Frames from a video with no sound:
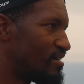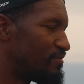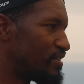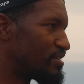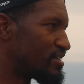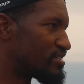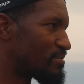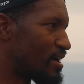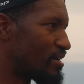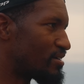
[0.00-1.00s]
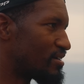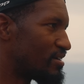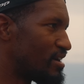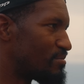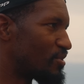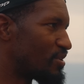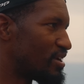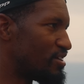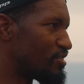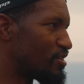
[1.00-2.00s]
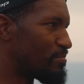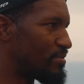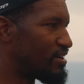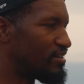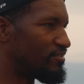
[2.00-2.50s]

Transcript: feelings about him going to Europe and